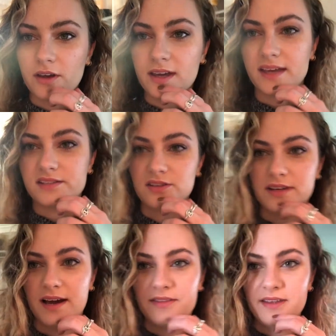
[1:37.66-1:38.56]
Okay, so
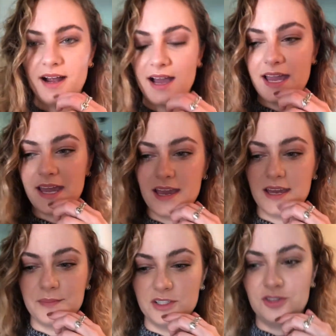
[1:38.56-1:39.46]
now that I
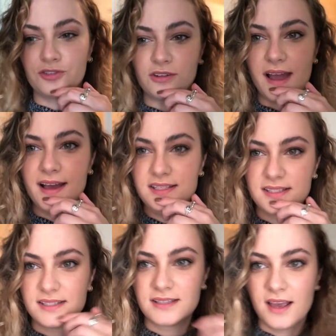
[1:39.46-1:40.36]
am
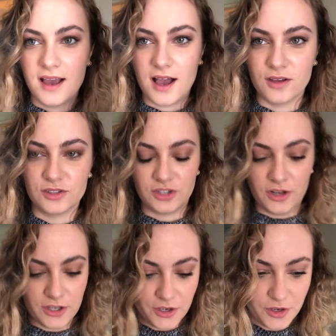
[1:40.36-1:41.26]
dressed, I'll show
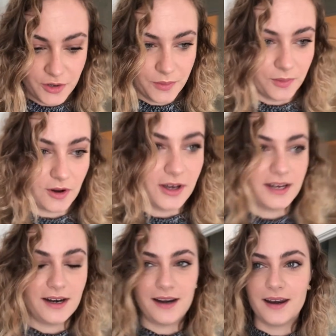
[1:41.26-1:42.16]
you what
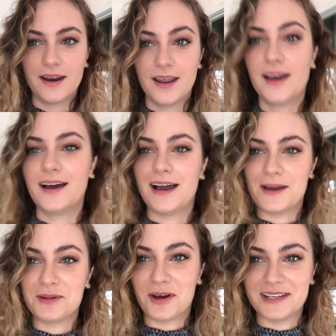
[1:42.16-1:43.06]

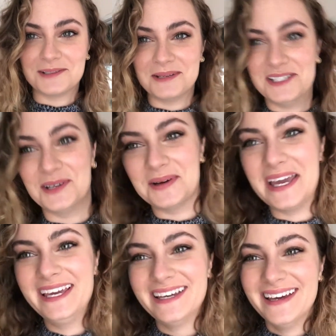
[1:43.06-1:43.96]
I'm going to be
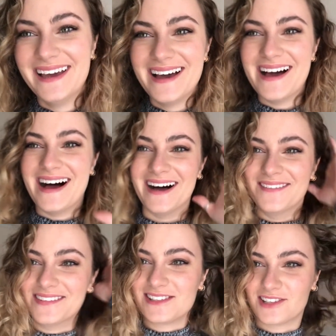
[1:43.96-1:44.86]
doing.
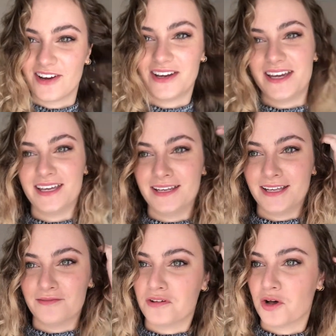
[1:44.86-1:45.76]
So it
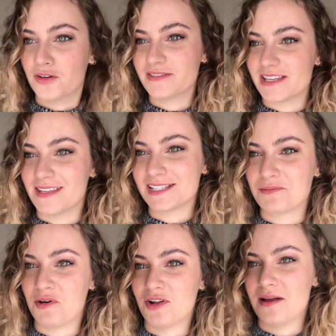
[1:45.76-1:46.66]
involves
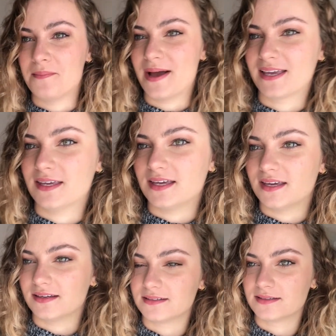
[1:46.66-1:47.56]
this wall back
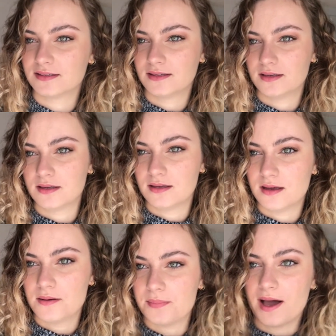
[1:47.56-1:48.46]
here
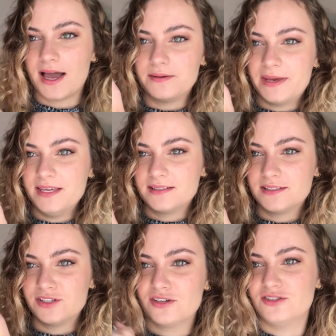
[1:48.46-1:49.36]
behind me,
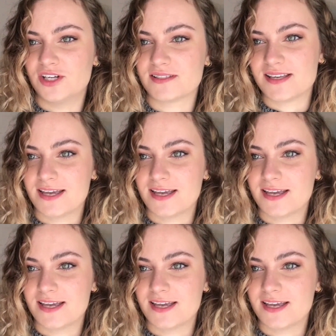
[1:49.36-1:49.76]
just